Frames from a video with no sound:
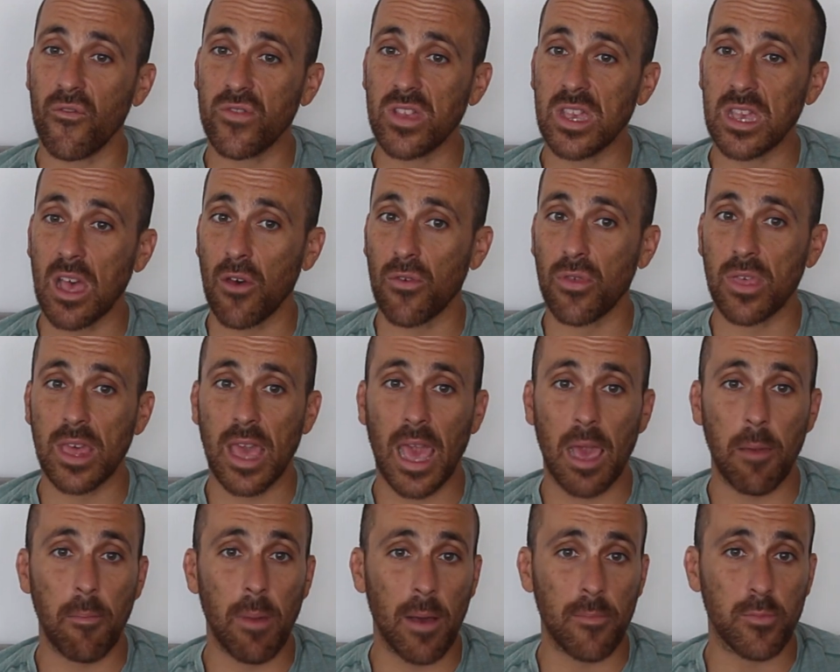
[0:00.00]
South
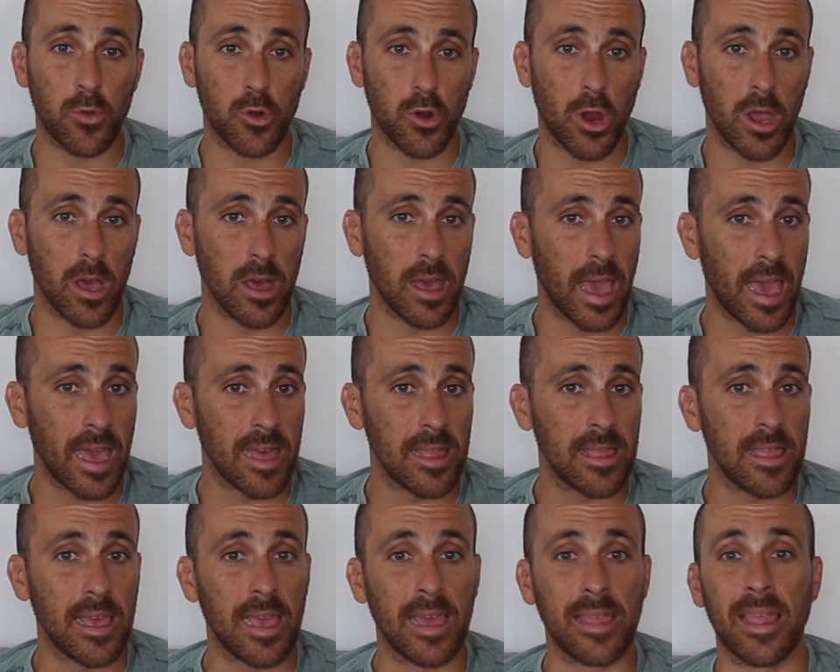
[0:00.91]
Kaibab
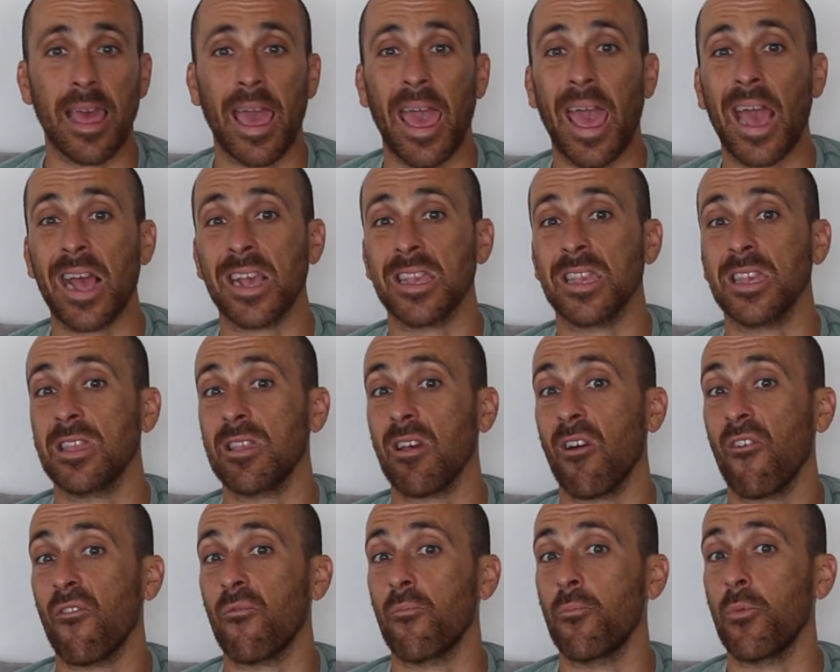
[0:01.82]
trailhead and the exit
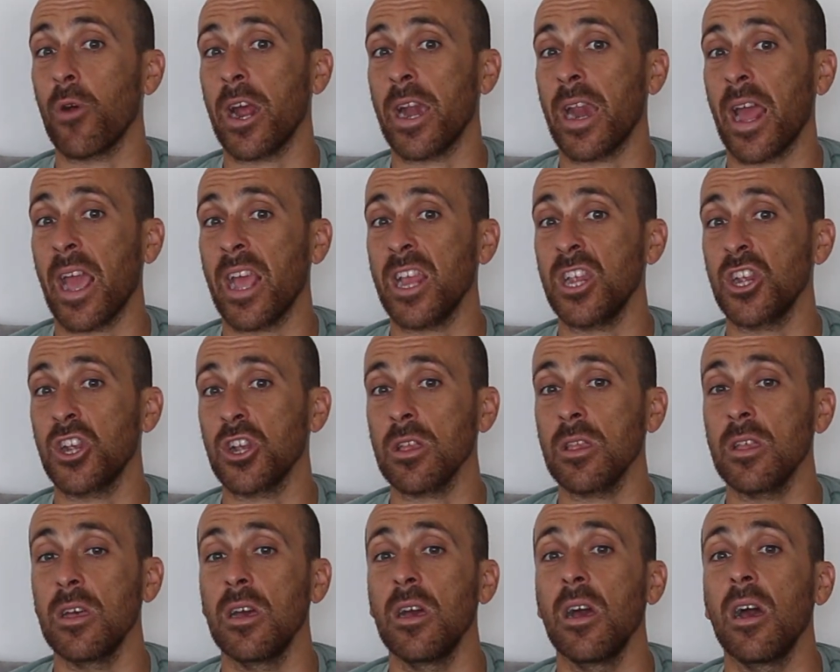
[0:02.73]
of Bright
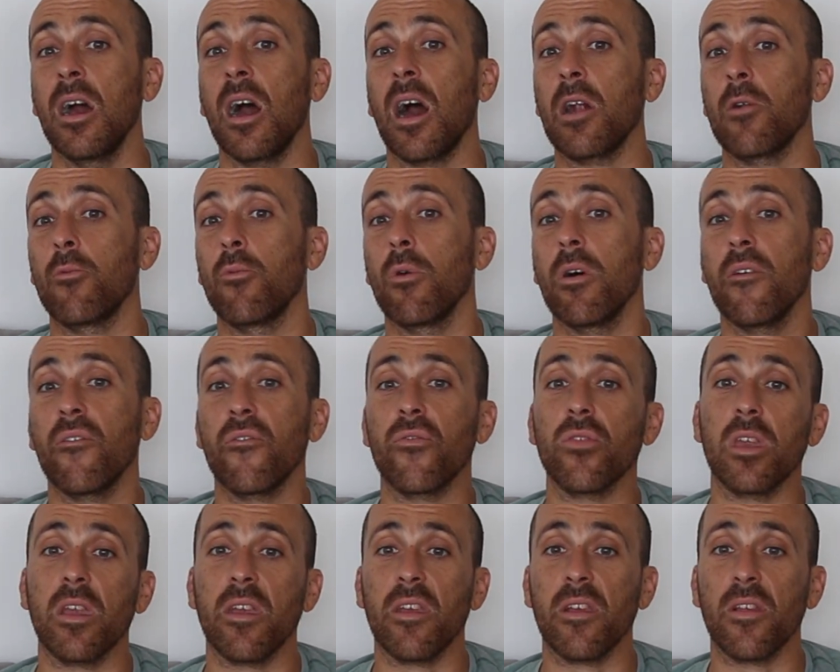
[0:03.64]
Angel are
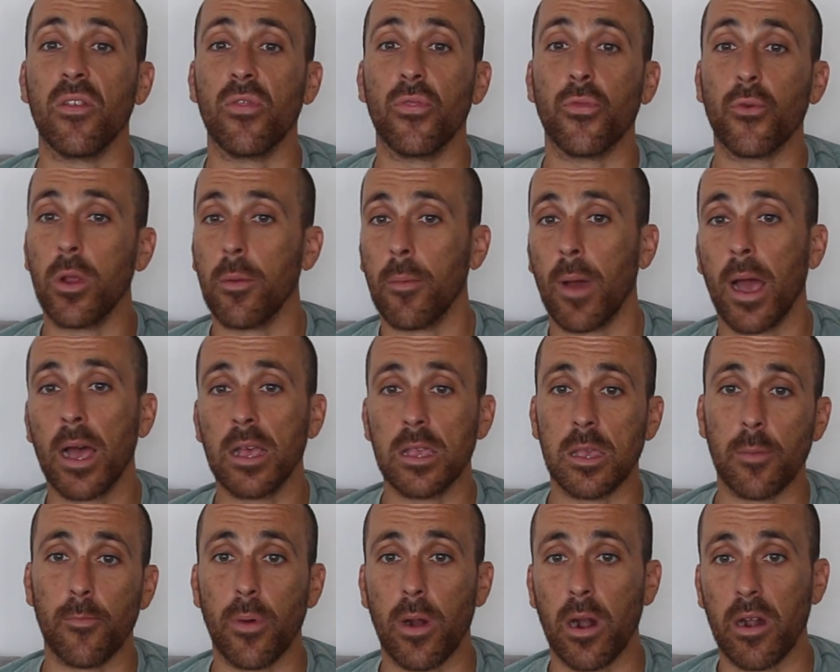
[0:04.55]
roughly 3
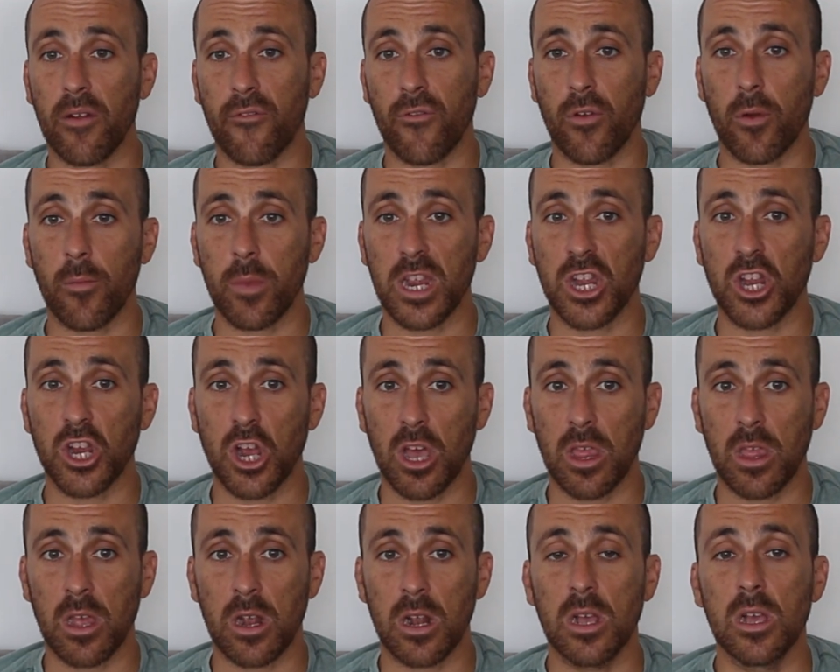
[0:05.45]
miles apart from each
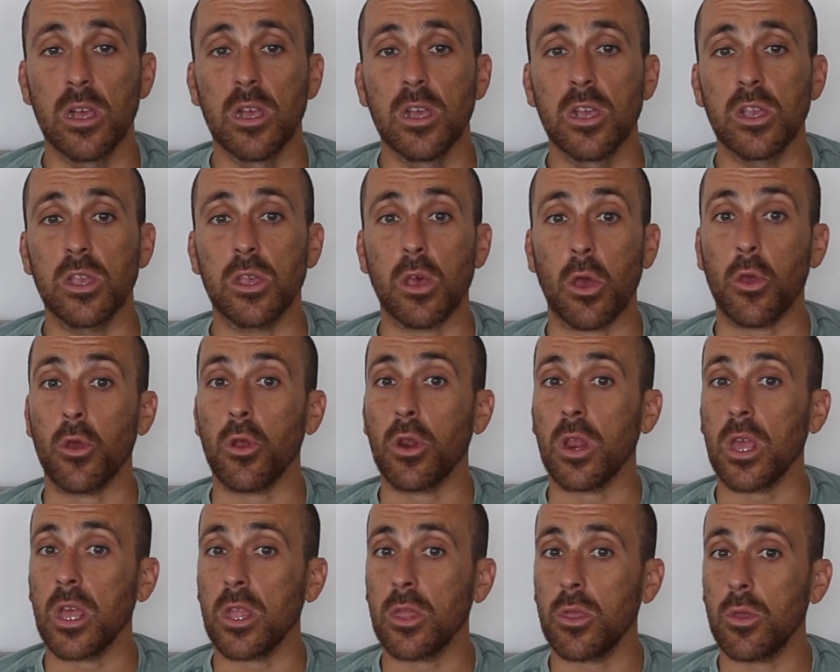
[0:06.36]
other. So
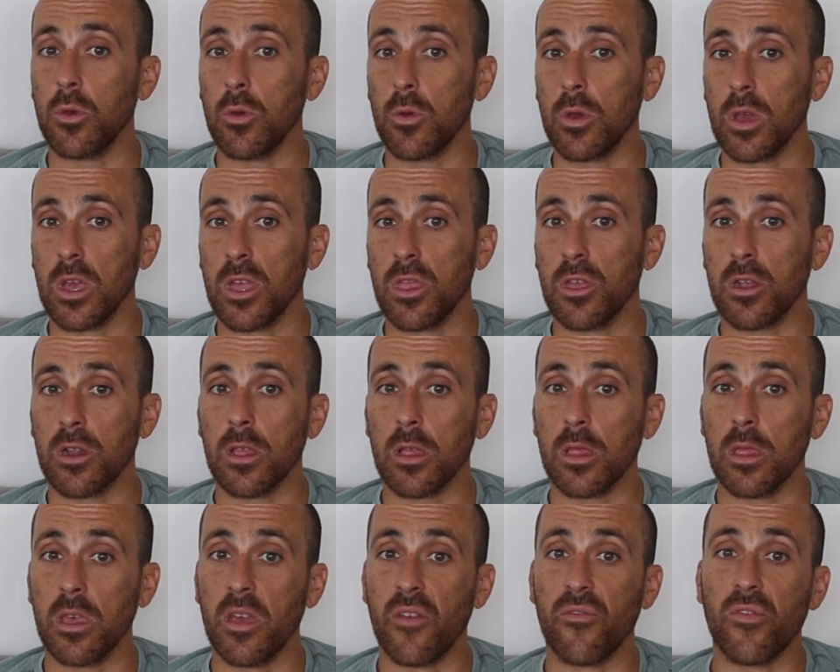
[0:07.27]
you need to either
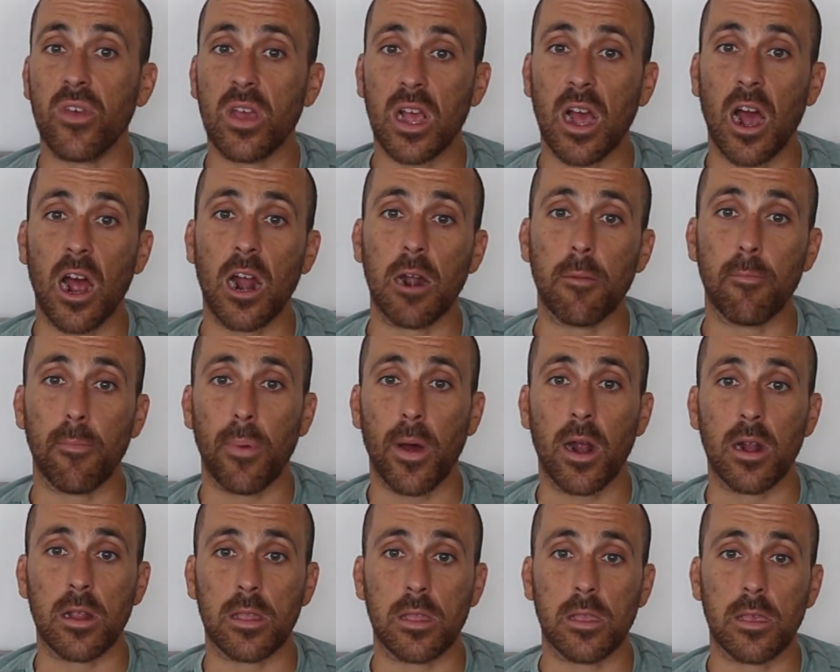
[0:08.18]
leave the car
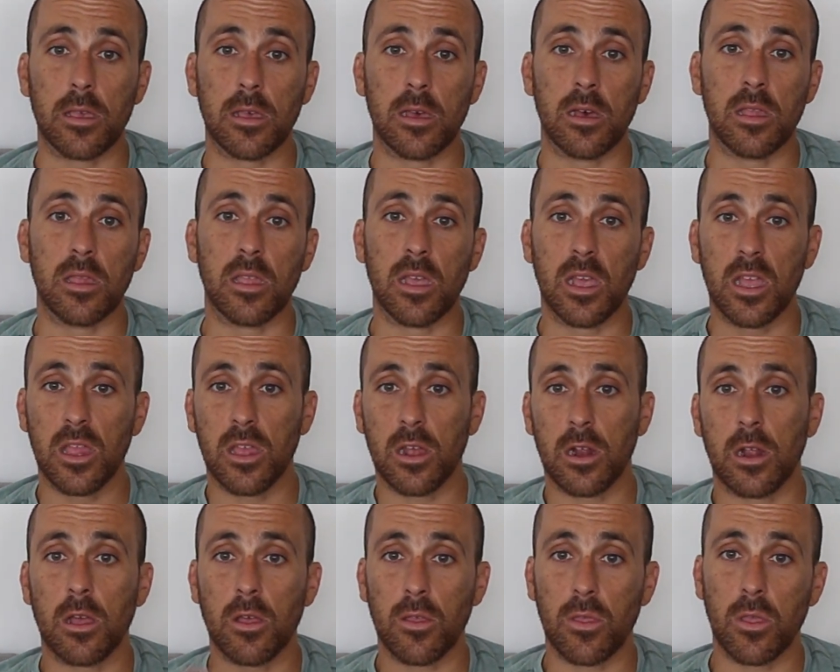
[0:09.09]
parked at
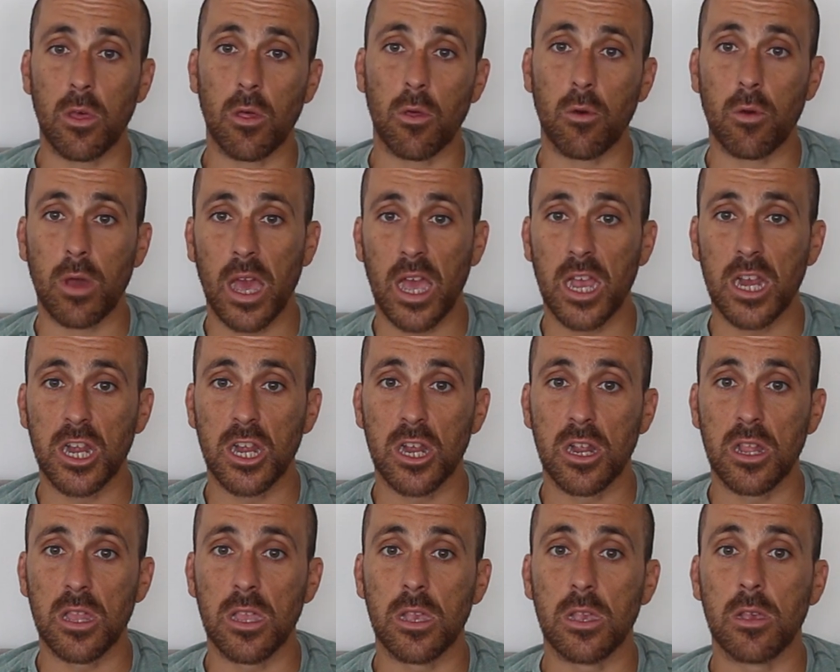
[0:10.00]
either of the
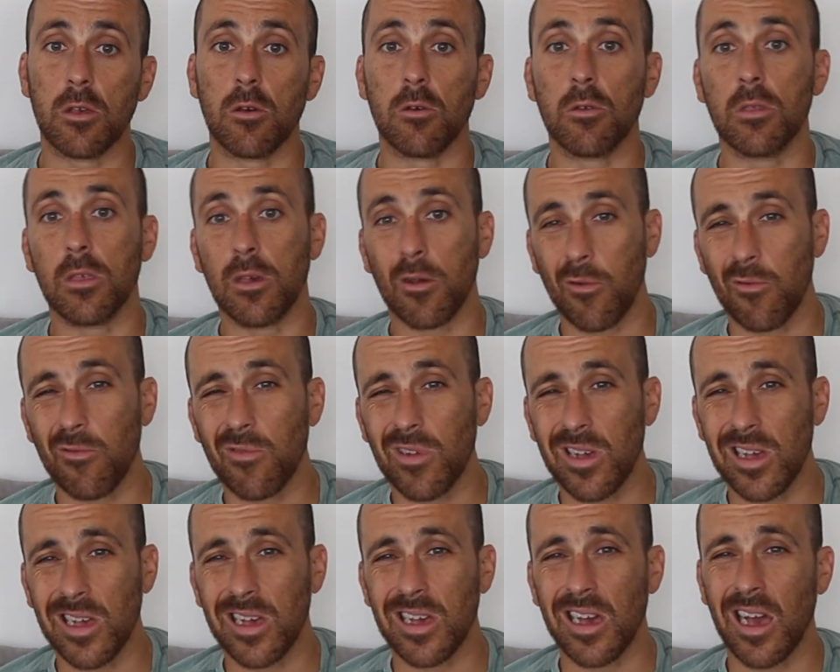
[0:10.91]
locations, although
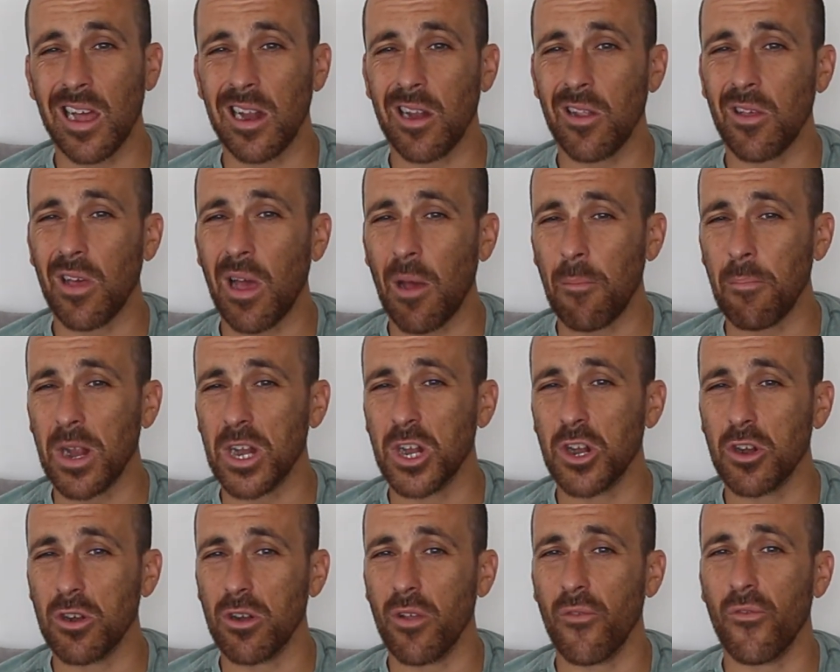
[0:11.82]
I'm not
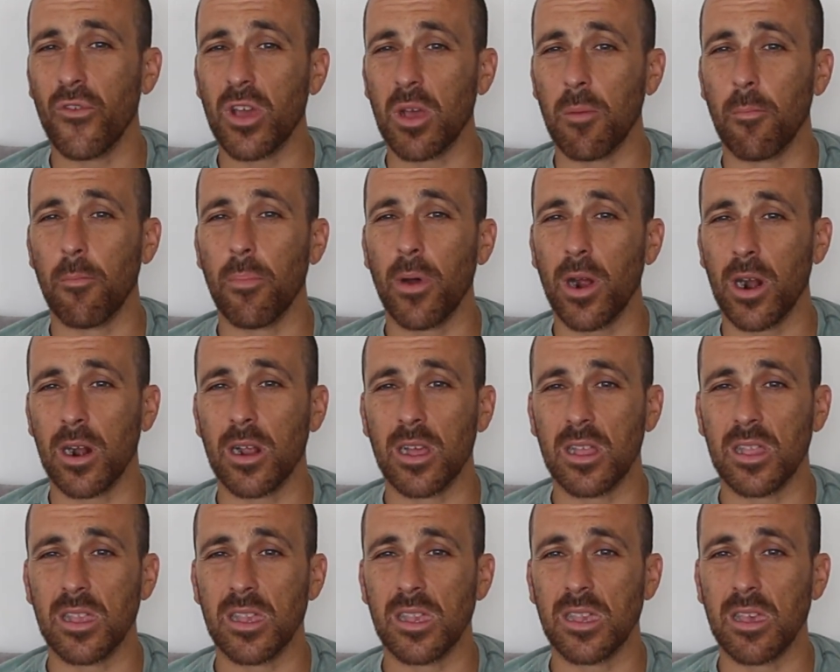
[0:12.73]
sure if you can
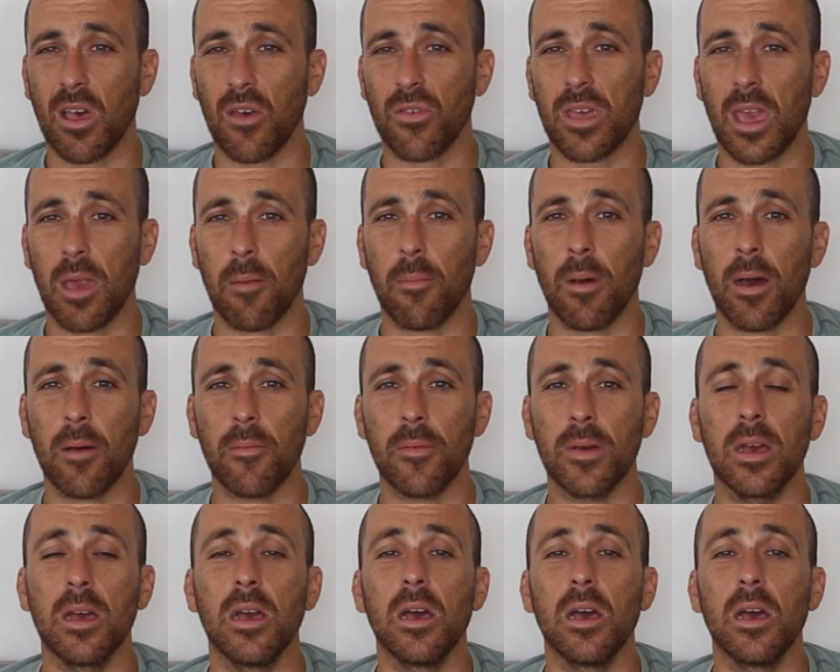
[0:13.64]
park at South Kaibab,